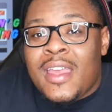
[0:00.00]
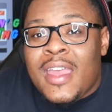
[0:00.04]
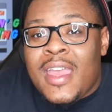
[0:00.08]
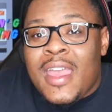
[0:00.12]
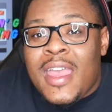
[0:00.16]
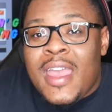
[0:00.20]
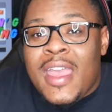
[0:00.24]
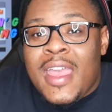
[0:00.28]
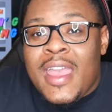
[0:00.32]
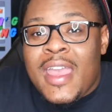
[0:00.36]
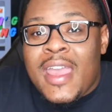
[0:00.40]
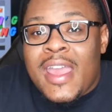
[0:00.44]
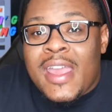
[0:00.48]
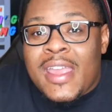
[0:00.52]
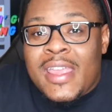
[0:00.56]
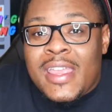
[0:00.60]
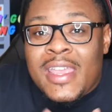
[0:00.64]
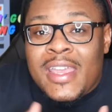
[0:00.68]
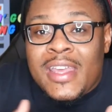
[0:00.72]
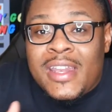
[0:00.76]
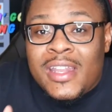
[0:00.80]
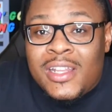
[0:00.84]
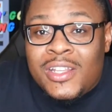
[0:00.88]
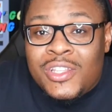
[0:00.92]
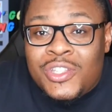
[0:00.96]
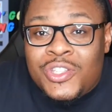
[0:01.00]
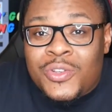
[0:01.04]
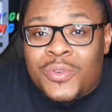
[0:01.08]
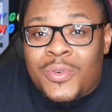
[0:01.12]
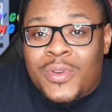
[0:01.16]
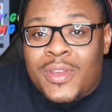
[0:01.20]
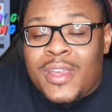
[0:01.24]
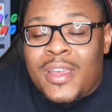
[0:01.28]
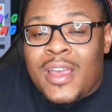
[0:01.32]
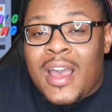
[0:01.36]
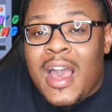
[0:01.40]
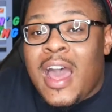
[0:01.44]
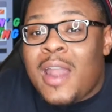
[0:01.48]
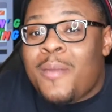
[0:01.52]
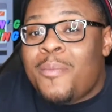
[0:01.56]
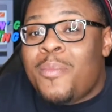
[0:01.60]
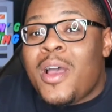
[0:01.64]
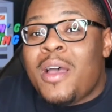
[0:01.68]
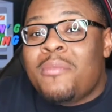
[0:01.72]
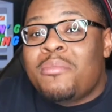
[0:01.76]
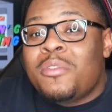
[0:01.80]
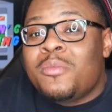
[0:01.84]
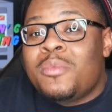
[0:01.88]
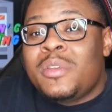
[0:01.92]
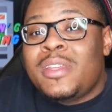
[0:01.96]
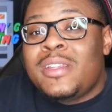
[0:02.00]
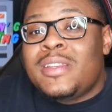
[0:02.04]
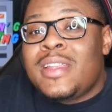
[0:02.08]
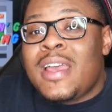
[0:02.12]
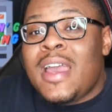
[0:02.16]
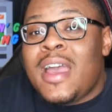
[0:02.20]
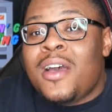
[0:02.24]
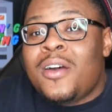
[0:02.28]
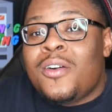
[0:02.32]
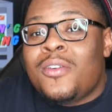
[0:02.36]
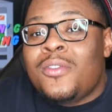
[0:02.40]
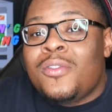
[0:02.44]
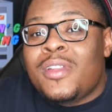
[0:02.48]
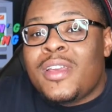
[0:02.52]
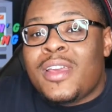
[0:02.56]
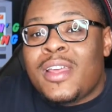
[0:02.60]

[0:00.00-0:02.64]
and get into it, I'd probably be down,